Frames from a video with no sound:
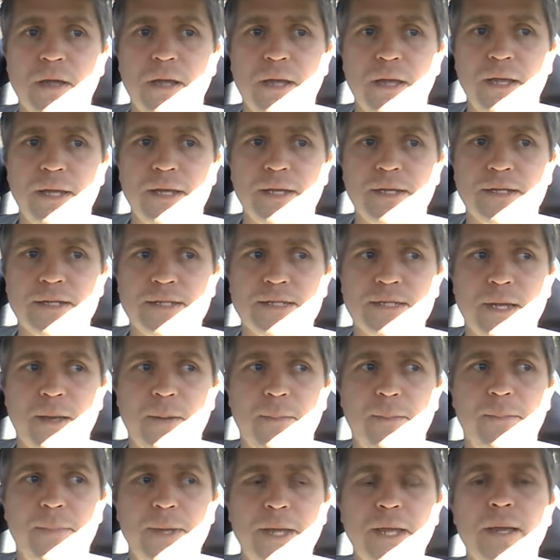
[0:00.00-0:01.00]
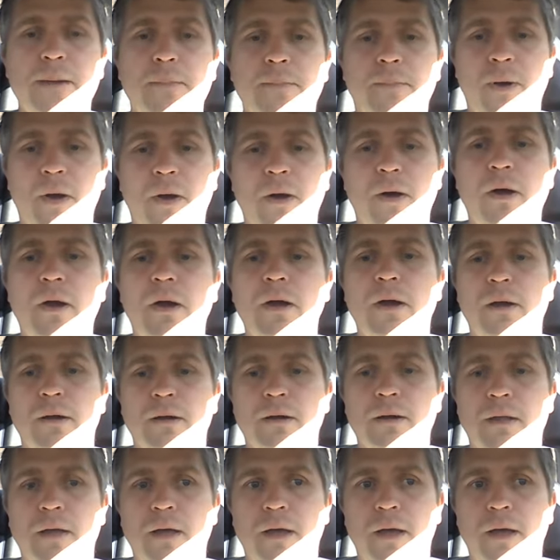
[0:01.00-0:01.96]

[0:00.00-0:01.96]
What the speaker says: is a big part